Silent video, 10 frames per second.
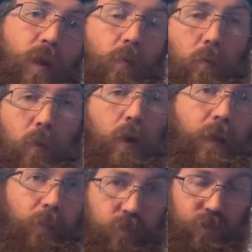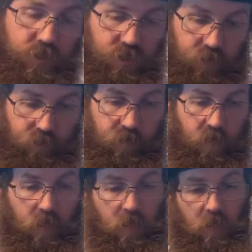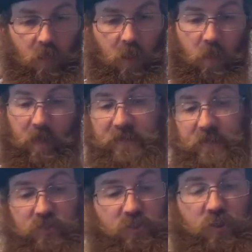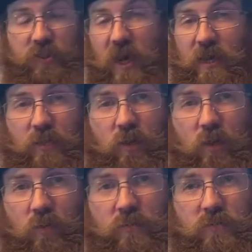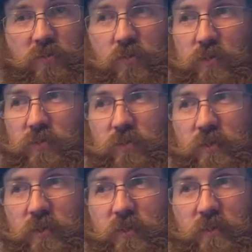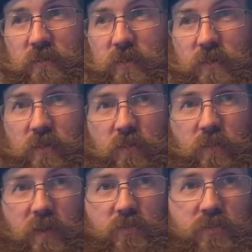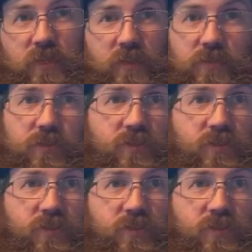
that we were unable to ship. I did search high and low in the storage unit and here at my Duke's house, and